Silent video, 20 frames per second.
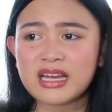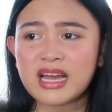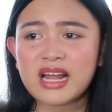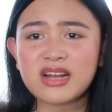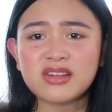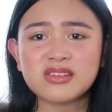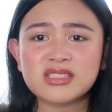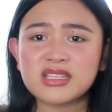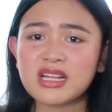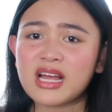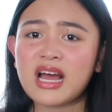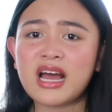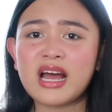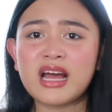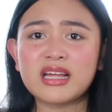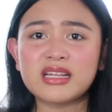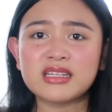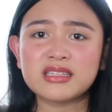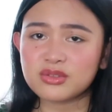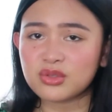halos
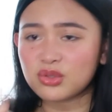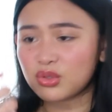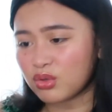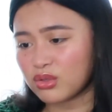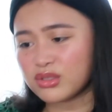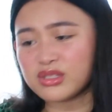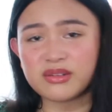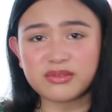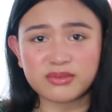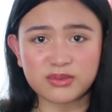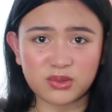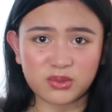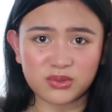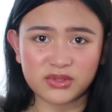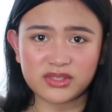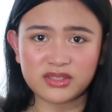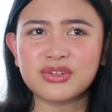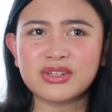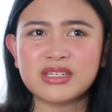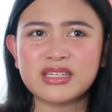lahat tutok sa phone.
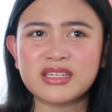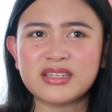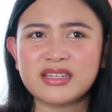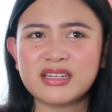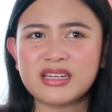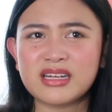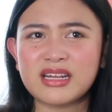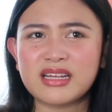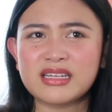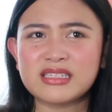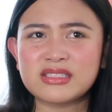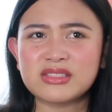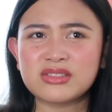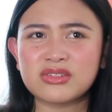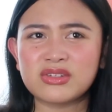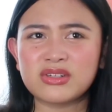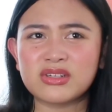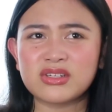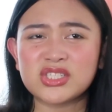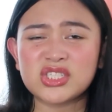So, na-realize
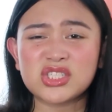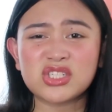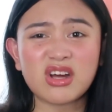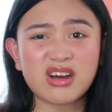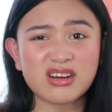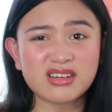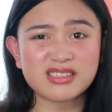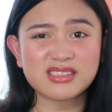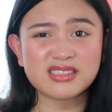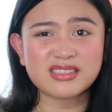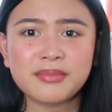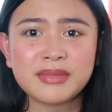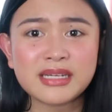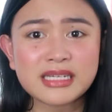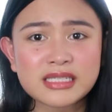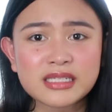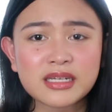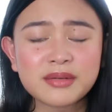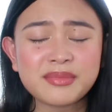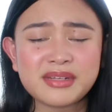ko na shocks,
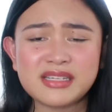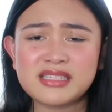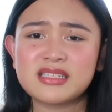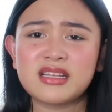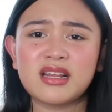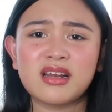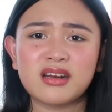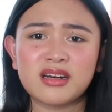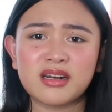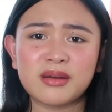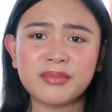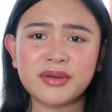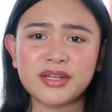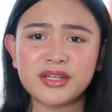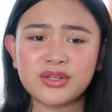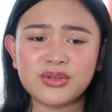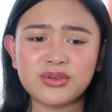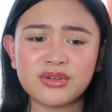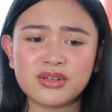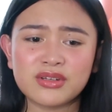minsan-minsan lang
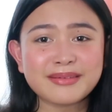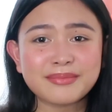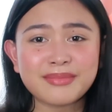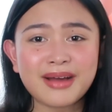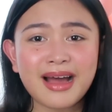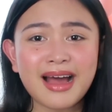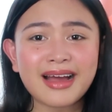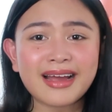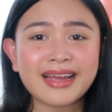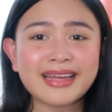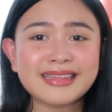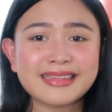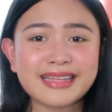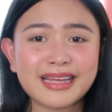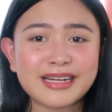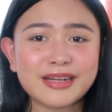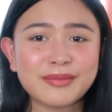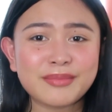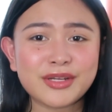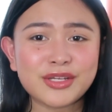naman yun.
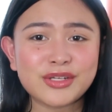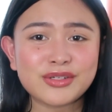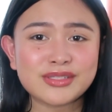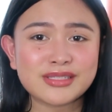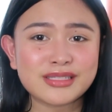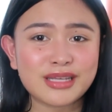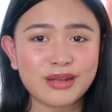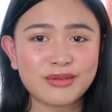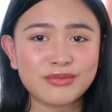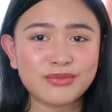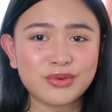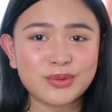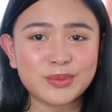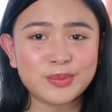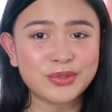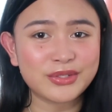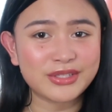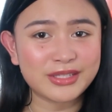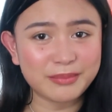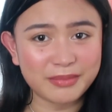Makakaintay naman yung
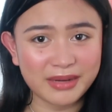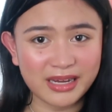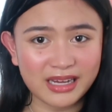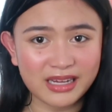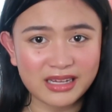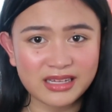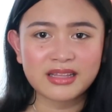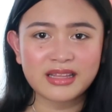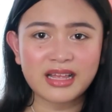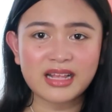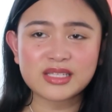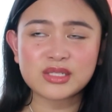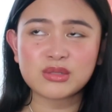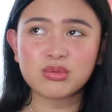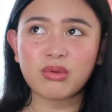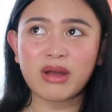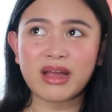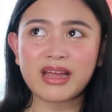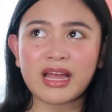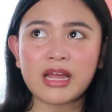cellphone mo, di ba? That's
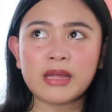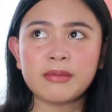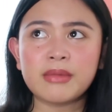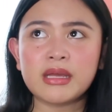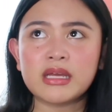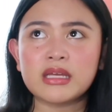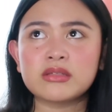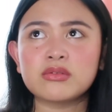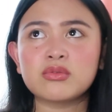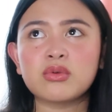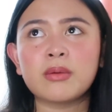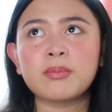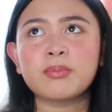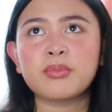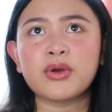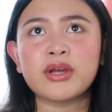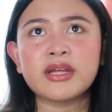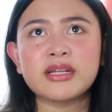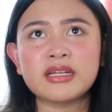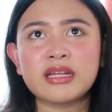why I make it to a
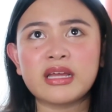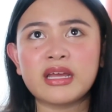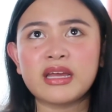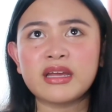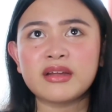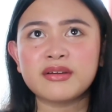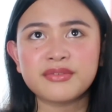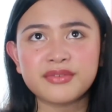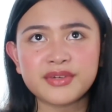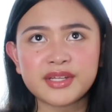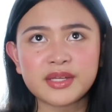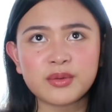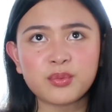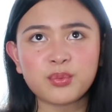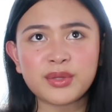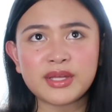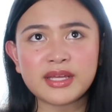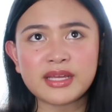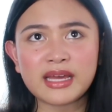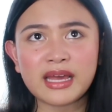point na every
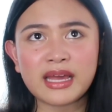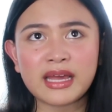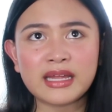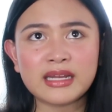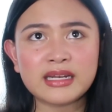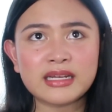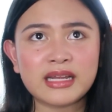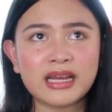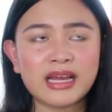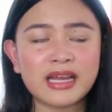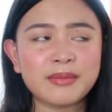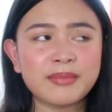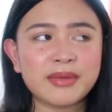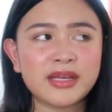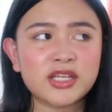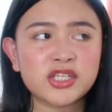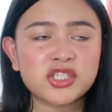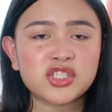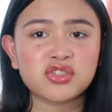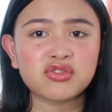weekend, I
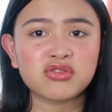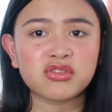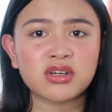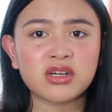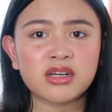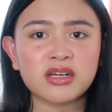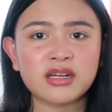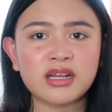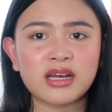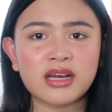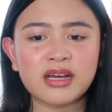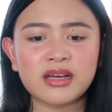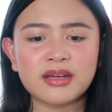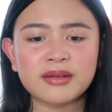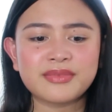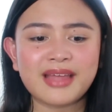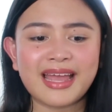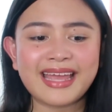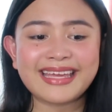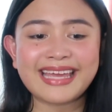make sure na
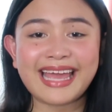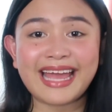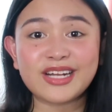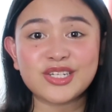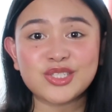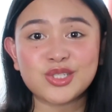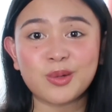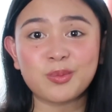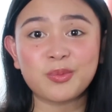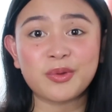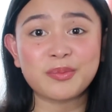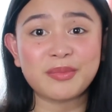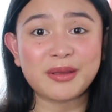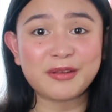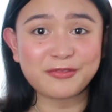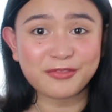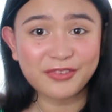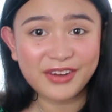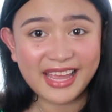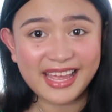I catch up with
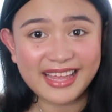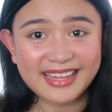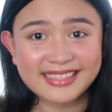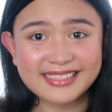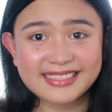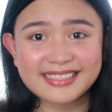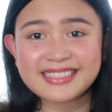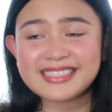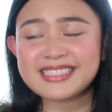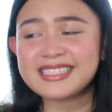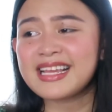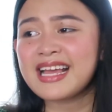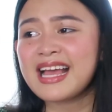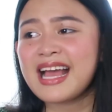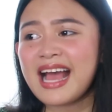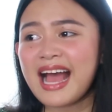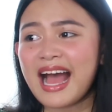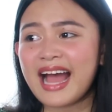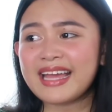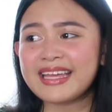my friends,
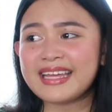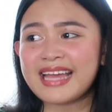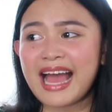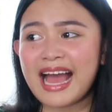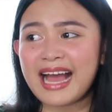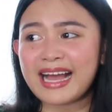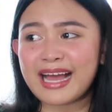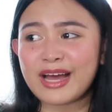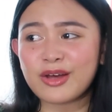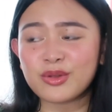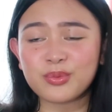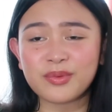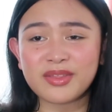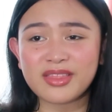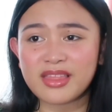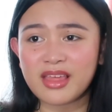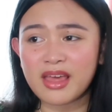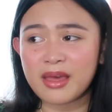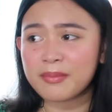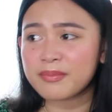I hang out
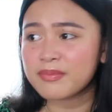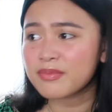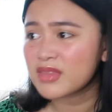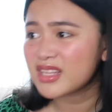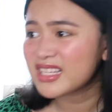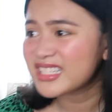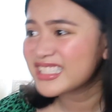with them.